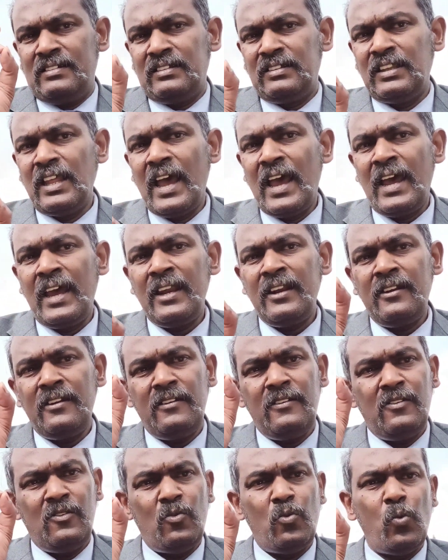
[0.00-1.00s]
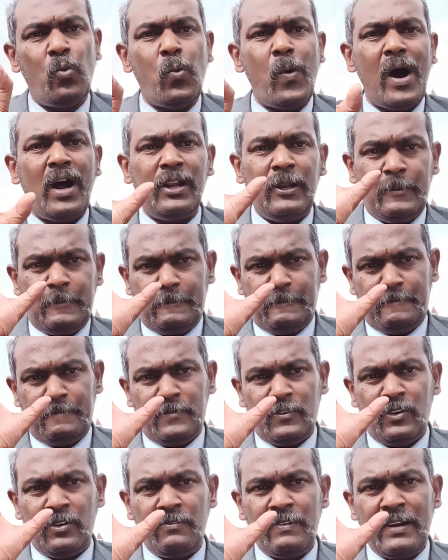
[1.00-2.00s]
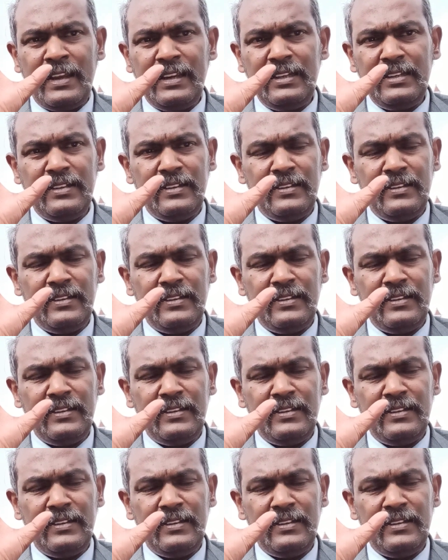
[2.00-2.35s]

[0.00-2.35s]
than 1. All right.